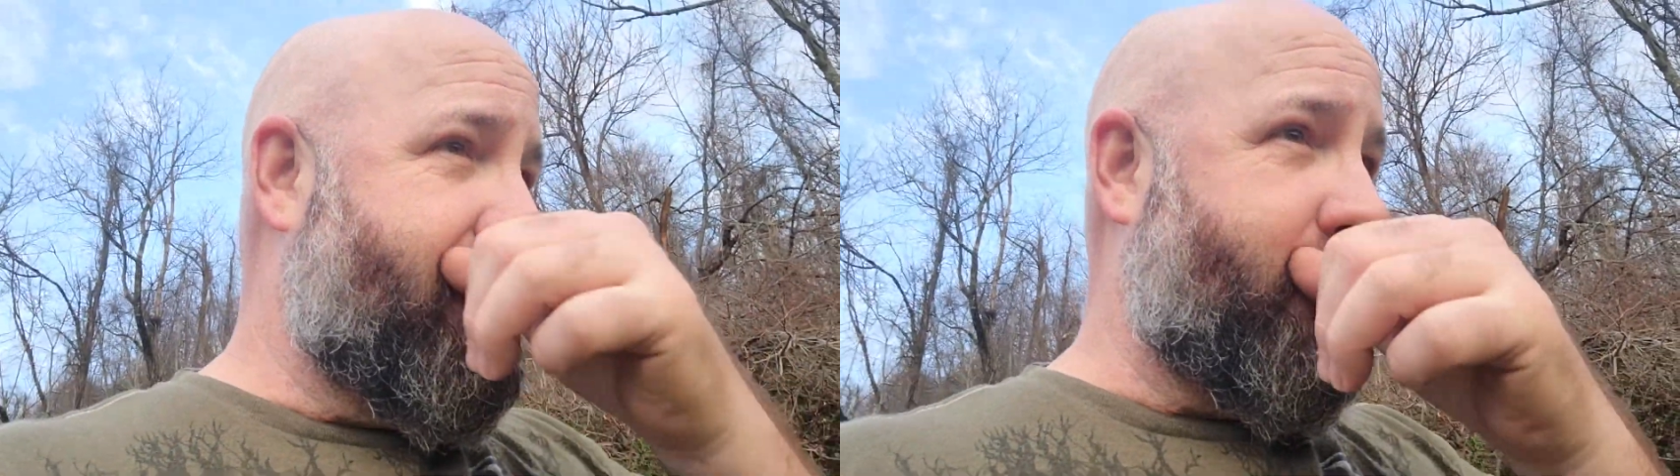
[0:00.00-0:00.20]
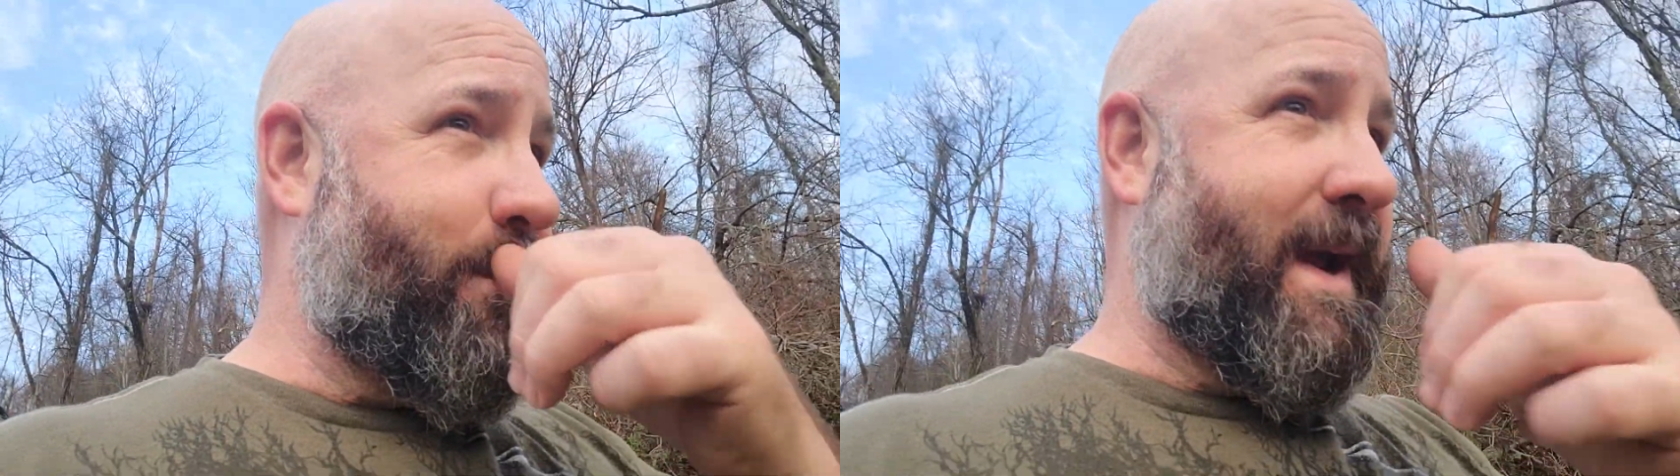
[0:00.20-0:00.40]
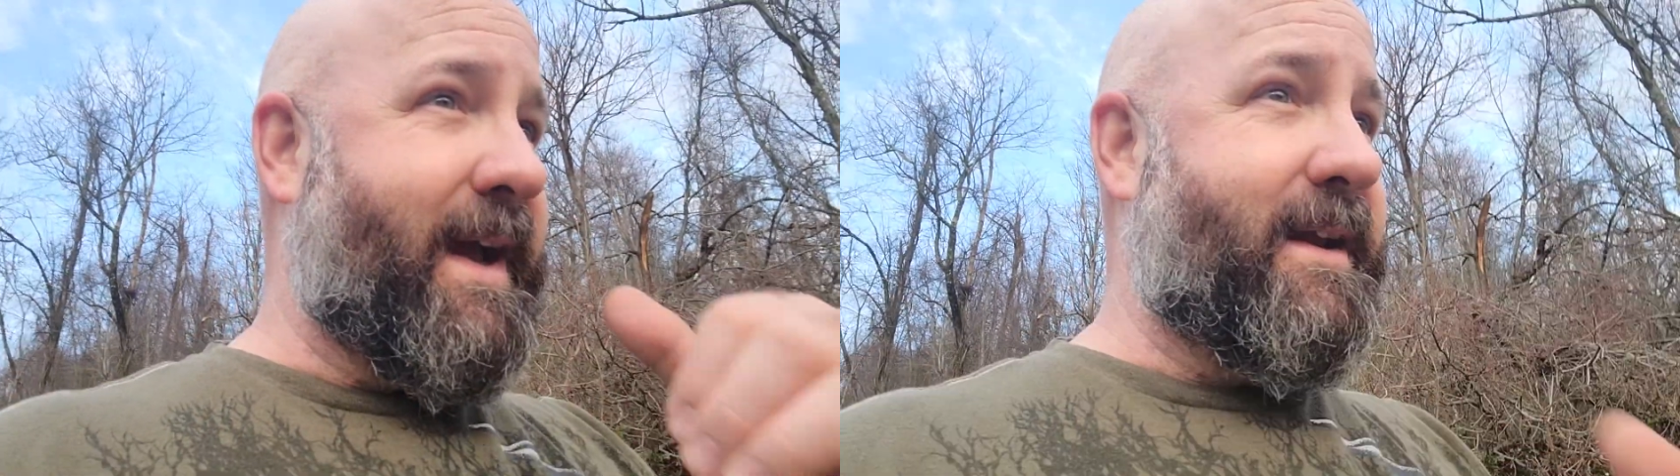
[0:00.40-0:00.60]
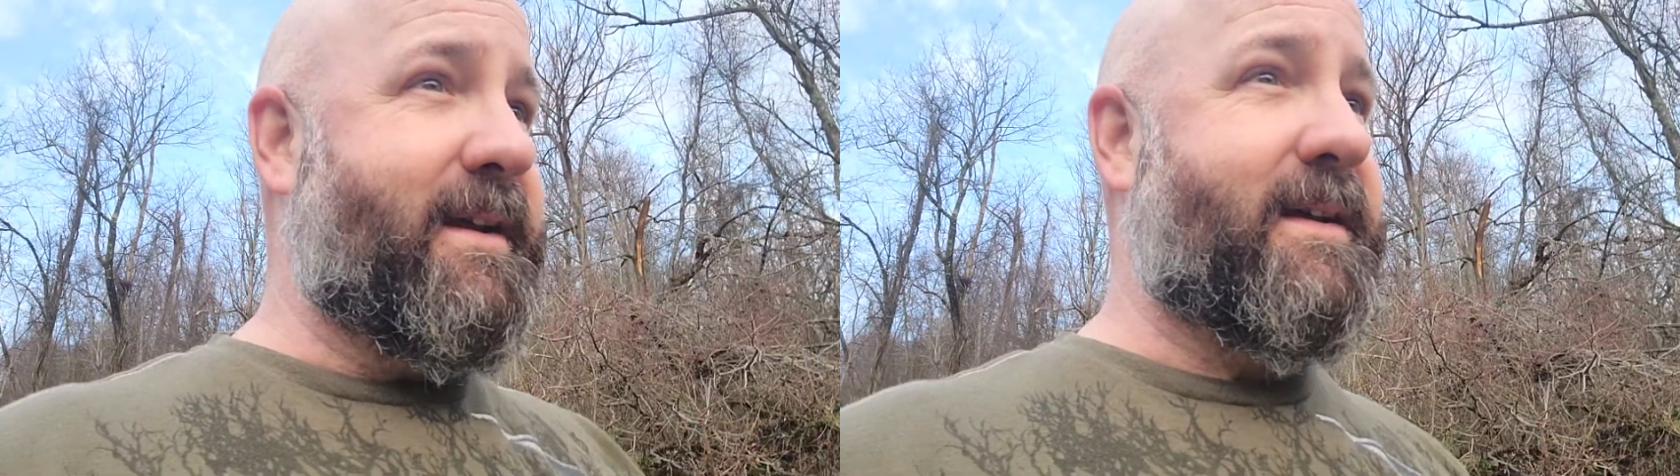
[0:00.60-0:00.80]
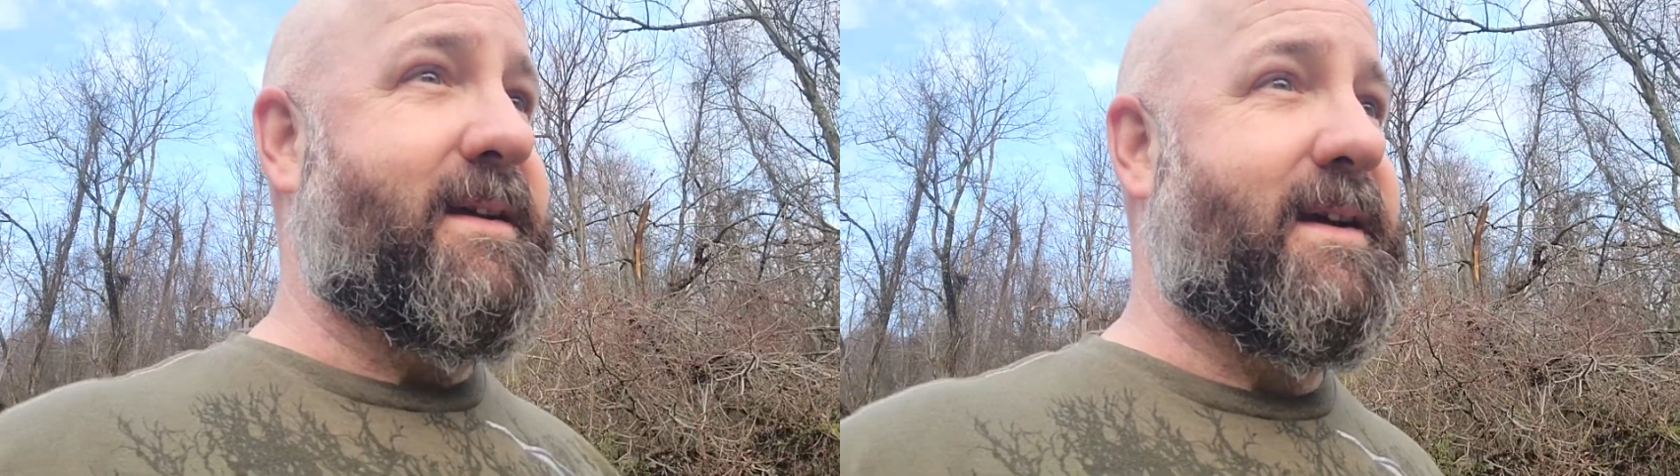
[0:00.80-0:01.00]
they're
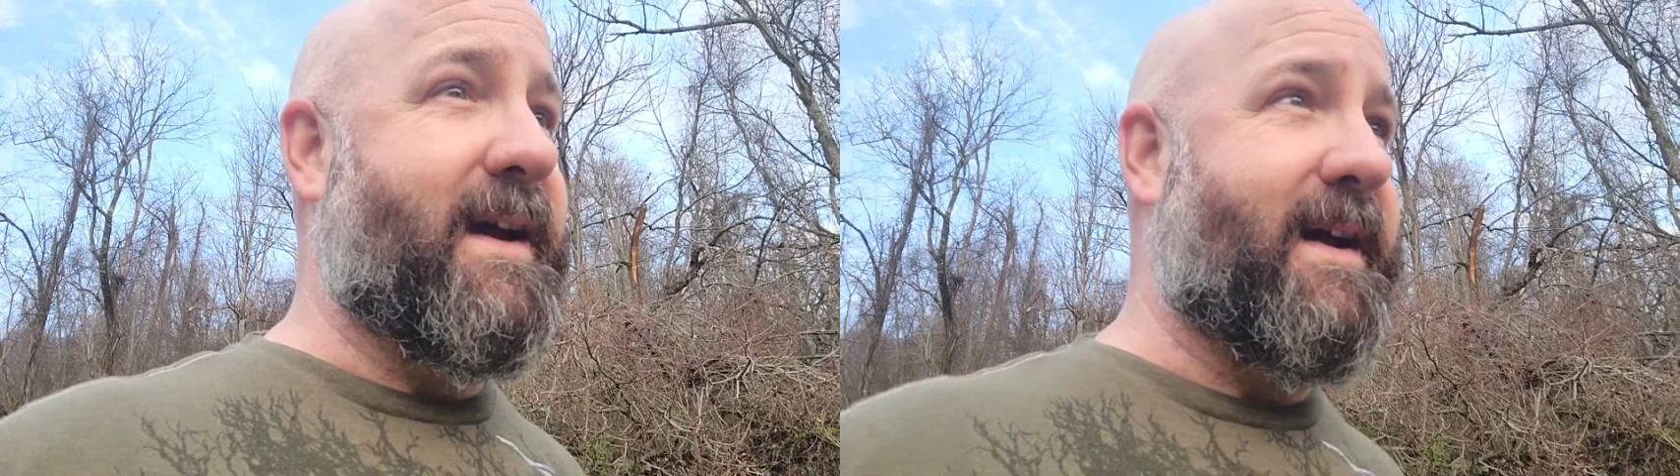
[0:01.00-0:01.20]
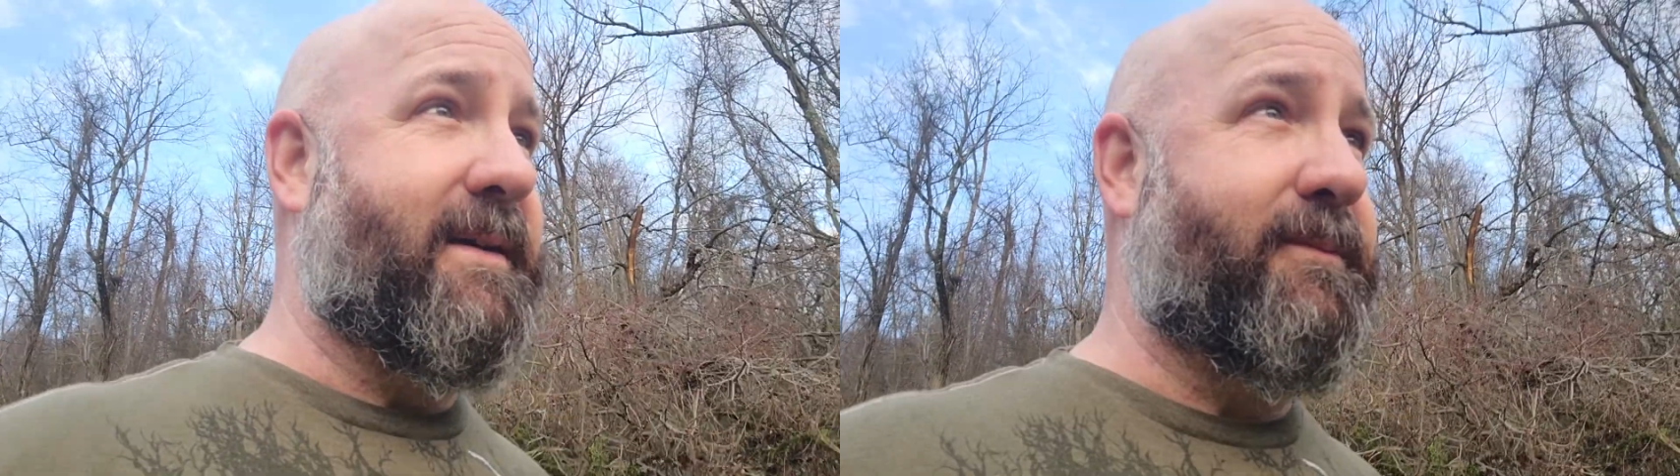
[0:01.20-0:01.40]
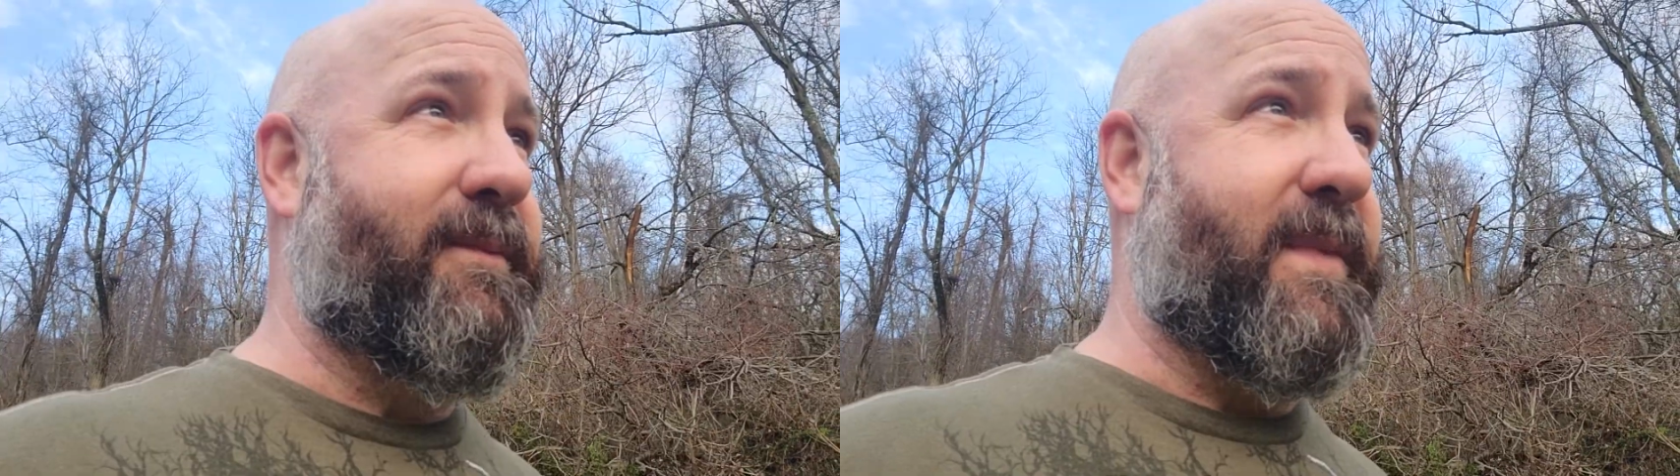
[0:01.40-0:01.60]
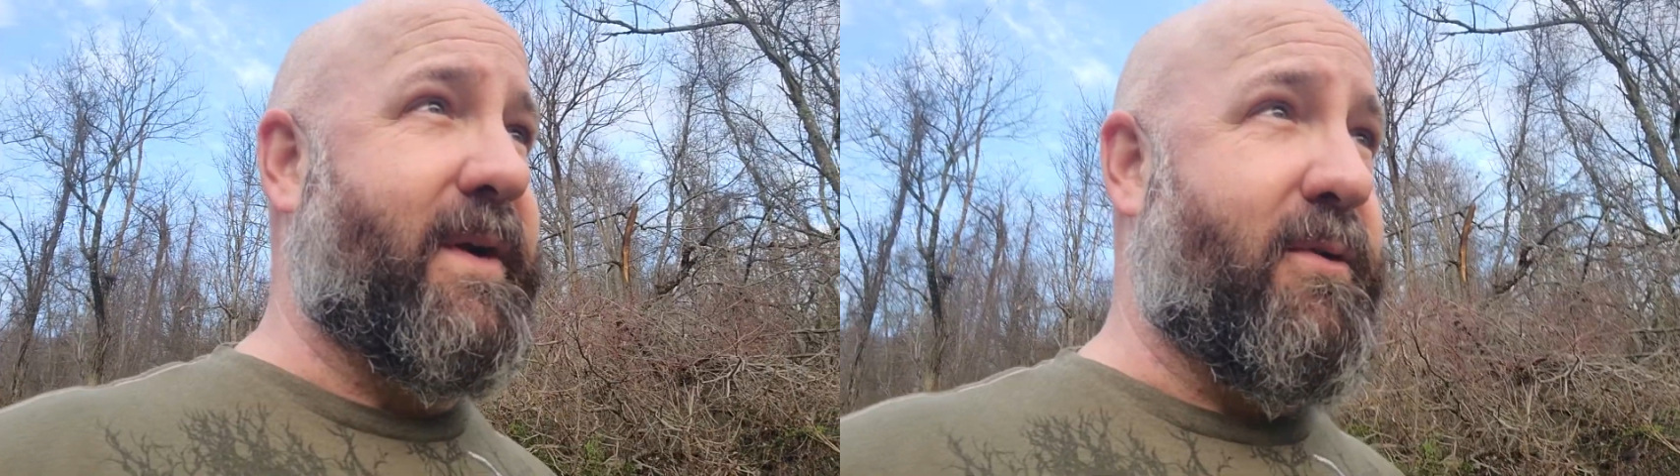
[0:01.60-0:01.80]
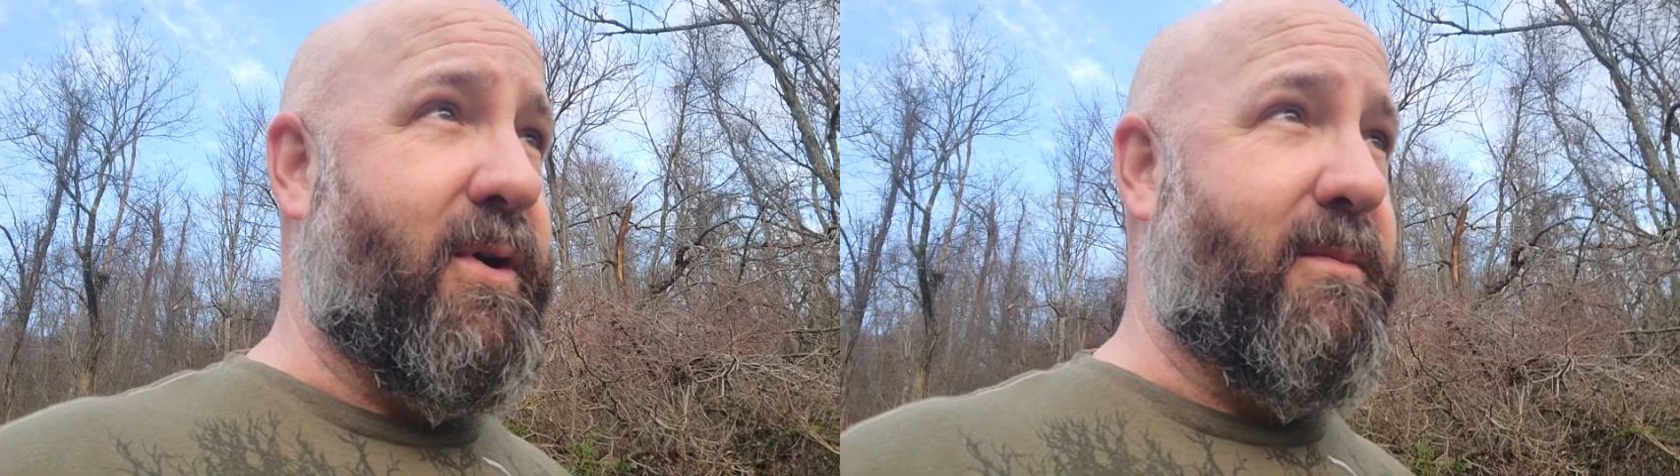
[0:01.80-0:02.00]
mad.
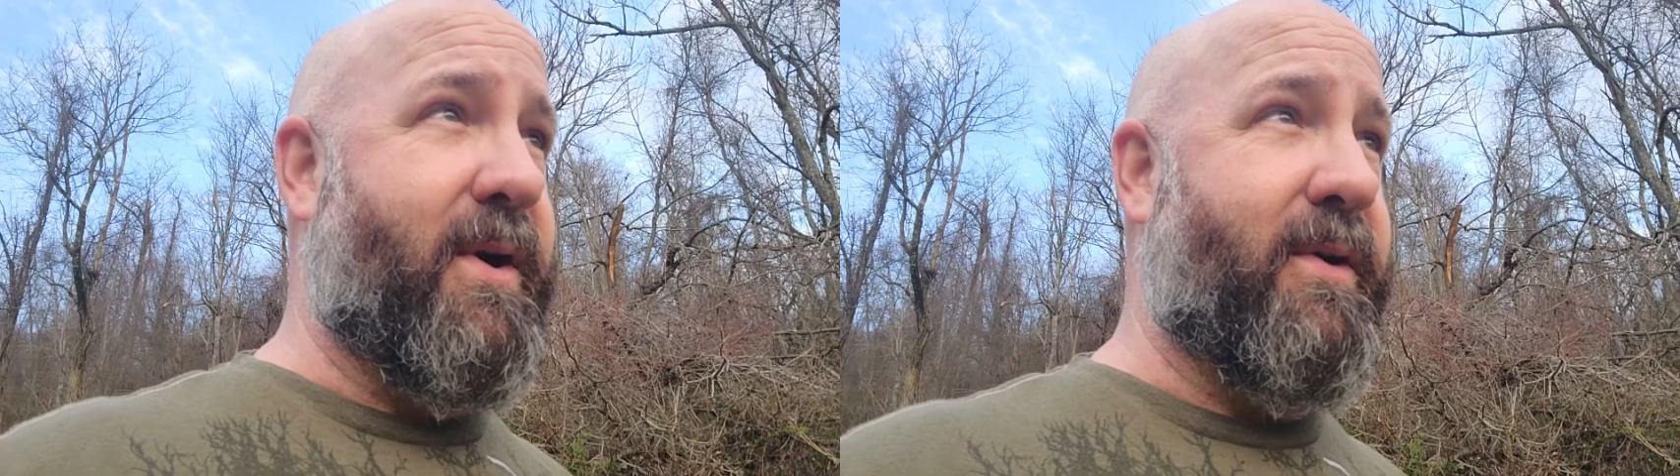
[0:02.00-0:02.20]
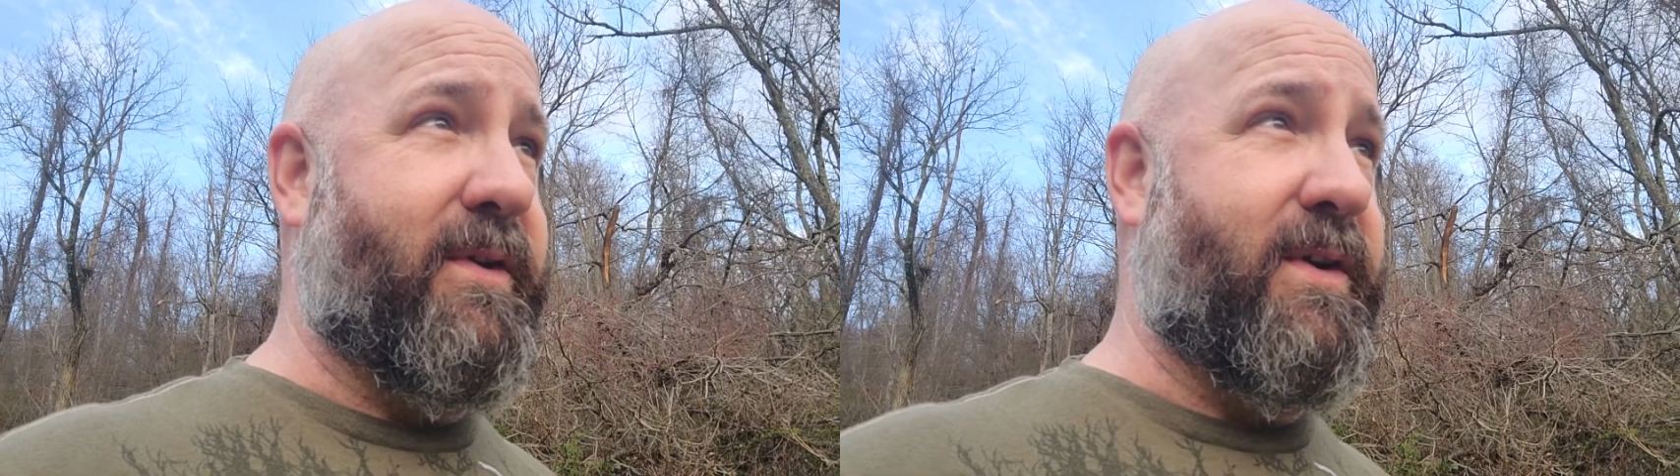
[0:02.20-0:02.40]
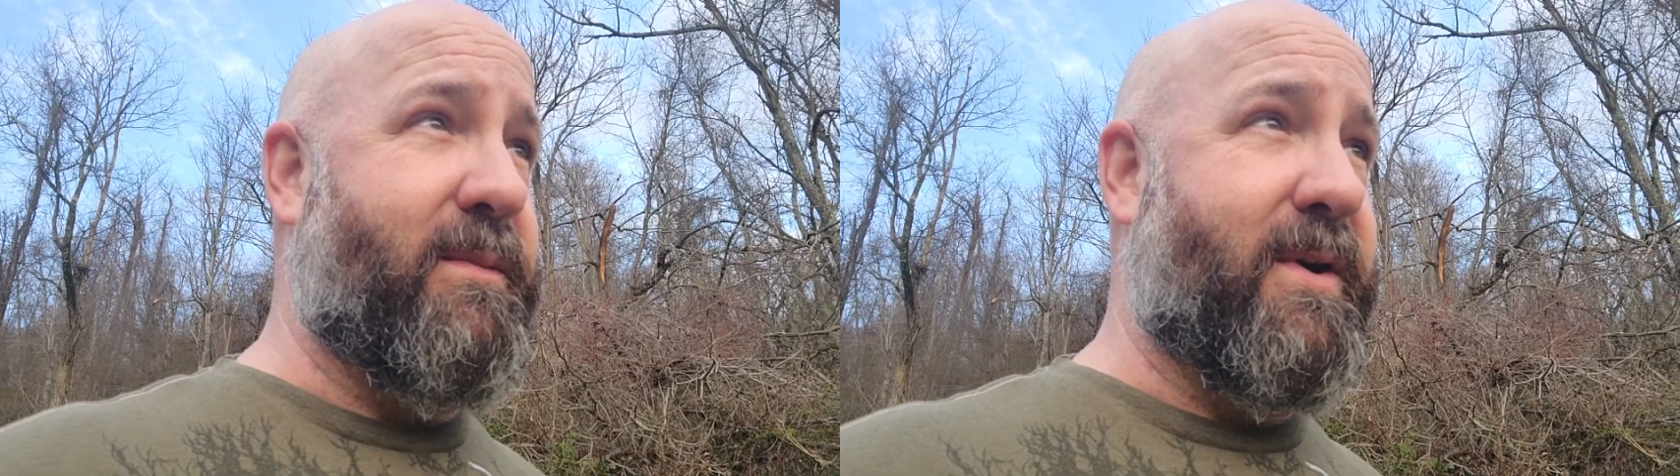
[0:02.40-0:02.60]
They're heartbroken too,